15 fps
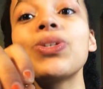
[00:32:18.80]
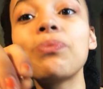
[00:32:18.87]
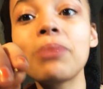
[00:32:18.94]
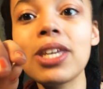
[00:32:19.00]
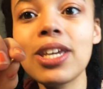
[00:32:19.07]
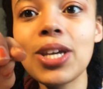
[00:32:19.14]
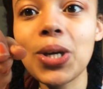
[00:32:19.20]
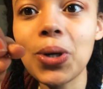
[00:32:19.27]

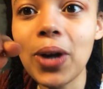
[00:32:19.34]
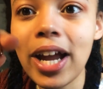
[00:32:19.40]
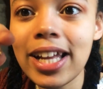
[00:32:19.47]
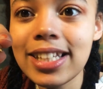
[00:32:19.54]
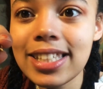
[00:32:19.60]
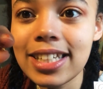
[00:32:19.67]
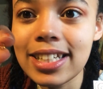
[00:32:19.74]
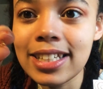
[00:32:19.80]
being
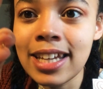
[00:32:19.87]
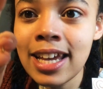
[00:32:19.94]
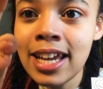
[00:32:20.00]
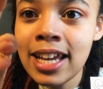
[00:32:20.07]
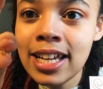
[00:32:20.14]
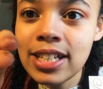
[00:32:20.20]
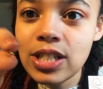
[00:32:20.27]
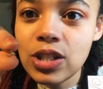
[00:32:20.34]
granted.
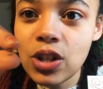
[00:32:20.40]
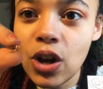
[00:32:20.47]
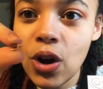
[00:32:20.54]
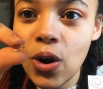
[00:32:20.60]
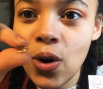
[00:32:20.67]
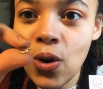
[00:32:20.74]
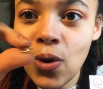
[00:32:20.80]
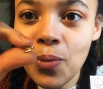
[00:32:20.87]

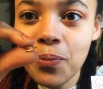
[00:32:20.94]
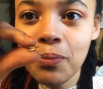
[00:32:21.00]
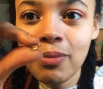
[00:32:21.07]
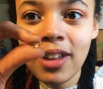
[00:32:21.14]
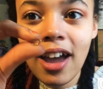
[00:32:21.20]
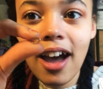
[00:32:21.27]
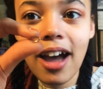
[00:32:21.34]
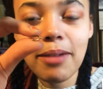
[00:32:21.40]
So
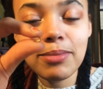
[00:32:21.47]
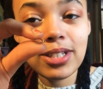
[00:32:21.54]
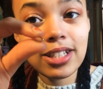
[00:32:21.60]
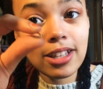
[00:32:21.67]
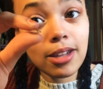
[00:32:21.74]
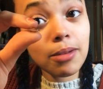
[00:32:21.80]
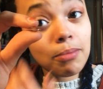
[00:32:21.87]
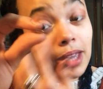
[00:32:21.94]
I'm
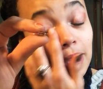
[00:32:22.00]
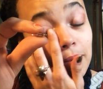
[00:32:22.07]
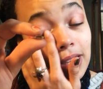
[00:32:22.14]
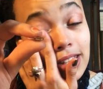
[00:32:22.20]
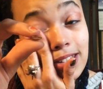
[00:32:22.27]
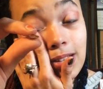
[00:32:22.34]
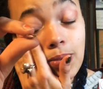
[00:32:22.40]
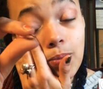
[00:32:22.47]
seeing maybe
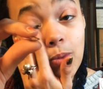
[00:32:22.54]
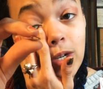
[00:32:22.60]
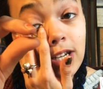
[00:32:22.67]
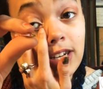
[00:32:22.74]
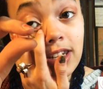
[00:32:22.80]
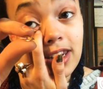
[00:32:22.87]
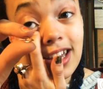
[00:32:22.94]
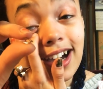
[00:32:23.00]

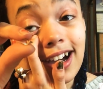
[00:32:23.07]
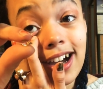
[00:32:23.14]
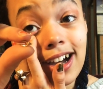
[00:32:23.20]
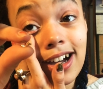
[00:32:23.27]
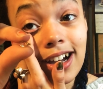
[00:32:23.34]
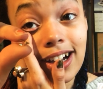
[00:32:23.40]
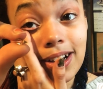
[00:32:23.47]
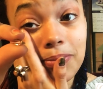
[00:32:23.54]
someone
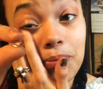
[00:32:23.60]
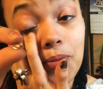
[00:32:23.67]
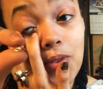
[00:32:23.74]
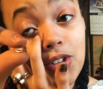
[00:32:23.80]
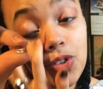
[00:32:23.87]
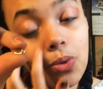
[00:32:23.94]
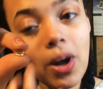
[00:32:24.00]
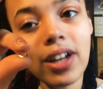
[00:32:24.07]

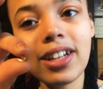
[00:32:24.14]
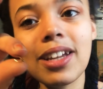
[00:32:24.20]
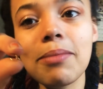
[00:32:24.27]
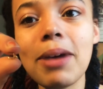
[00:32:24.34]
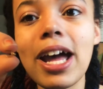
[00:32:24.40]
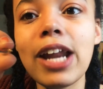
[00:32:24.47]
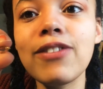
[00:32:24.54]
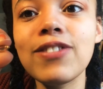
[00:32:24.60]
was wanting a
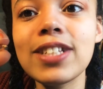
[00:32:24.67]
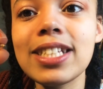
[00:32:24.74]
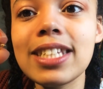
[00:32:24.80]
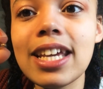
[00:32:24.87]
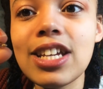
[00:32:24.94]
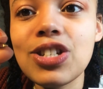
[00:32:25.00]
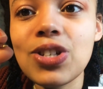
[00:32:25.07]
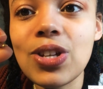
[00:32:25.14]

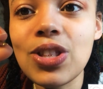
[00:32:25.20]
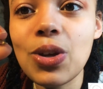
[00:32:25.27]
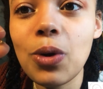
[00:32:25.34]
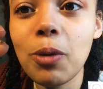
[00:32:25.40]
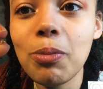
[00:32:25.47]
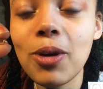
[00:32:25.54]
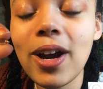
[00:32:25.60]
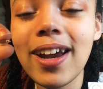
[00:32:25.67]
manifestation. They
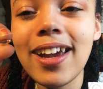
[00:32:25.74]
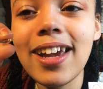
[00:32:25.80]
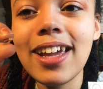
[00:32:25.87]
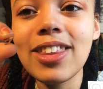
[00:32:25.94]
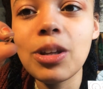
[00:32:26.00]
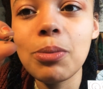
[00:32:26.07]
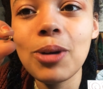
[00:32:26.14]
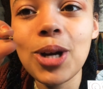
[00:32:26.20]
were
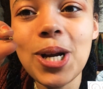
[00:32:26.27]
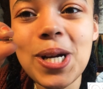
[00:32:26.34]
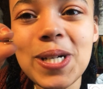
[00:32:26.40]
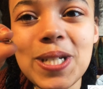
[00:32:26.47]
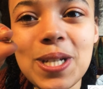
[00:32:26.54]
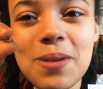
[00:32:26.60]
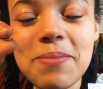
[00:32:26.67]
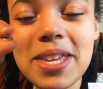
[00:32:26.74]
praying, their
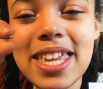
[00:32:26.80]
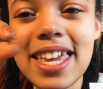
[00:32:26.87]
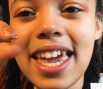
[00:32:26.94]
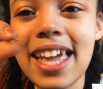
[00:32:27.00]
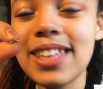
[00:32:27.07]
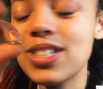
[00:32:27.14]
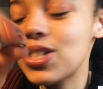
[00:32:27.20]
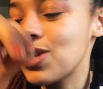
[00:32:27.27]
prayers are being
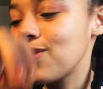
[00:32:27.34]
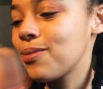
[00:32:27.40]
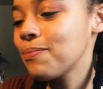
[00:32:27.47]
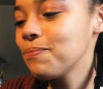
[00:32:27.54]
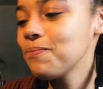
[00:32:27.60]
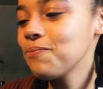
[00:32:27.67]
answered.